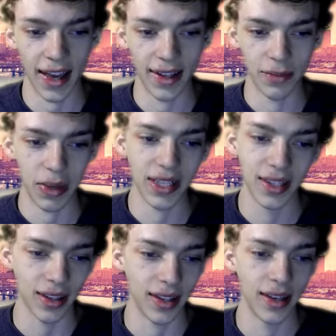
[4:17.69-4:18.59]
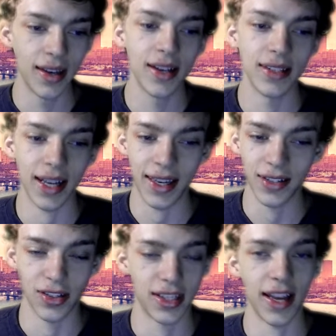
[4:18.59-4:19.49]
And basically, Zach
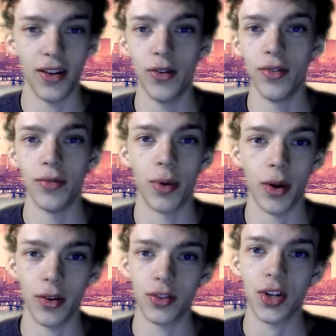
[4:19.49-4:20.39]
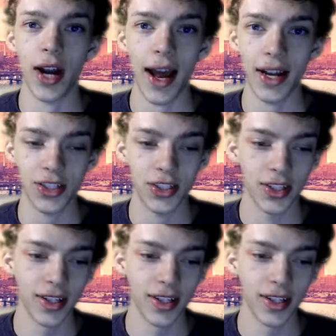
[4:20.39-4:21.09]
Keiser saying, Hooten, bro, you're trash.